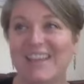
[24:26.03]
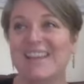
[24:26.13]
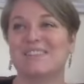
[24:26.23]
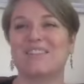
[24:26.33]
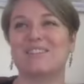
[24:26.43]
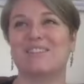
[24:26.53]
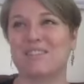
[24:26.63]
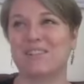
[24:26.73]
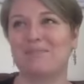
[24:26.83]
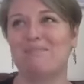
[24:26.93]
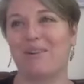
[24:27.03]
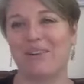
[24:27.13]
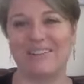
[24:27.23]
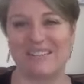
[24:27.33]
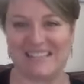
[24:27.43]
So there's a certain point
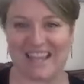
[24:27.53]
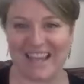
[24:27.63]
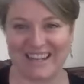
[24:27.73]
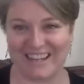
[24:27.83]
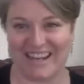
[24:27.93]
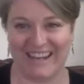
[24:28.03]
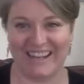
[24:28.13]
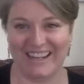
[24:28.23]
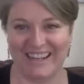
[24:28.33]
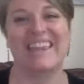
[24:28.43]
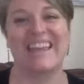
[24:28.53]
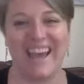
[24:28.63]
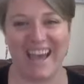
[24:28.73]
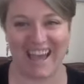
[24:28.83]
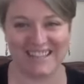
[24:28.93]
of sanity
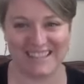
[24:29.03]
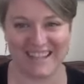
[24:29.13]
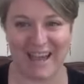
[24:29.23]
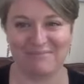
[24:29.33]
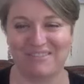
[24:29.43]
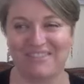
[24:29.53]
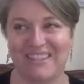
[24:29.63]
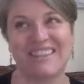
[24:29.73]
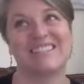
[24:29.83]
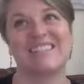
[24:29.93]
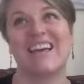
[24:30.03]
that has to happen with this.